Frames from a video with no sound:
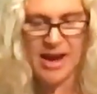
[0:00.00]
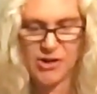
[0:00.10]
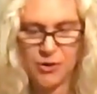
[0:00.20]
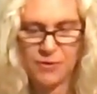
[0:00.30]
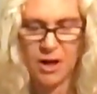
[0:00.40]

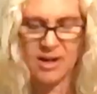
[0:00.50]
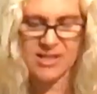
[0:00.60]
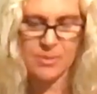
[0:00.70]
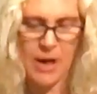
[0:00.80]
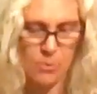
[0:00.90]
As you taught
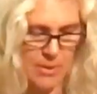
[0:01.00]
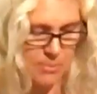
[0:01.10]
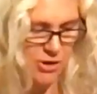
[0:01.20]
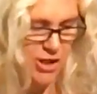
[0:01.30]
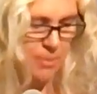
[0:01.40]
us about
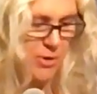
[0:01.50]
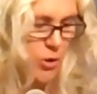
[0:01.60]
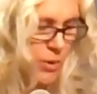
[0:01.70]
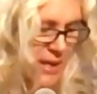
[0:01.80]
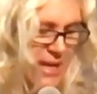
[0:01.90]
membership,
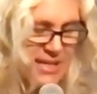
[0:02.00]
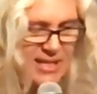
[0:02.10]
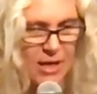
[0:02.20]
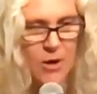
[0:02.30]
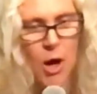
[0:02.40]
you and
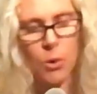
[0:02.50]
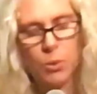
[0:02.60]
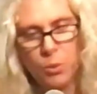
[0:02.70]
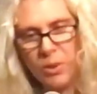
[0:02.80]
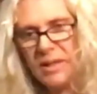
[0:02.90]
Nisi
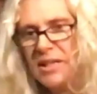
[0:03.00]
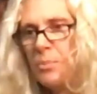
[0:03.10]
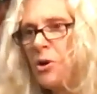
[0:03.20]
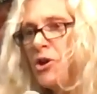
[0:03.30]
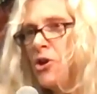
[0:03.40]
were willing
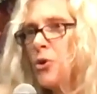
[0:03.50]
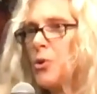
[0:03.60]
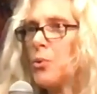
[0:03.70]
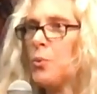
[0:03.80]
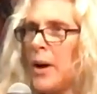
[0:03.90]
to put your
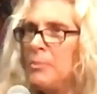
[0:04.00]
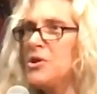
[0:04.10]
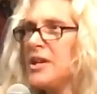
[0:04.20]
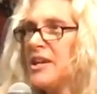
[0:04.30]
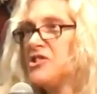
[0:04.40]

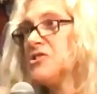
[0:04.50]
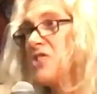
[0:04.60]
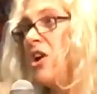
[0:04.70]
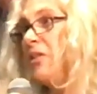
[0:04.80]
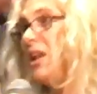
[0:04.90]

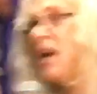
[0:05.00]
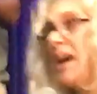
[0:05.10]
reputations on the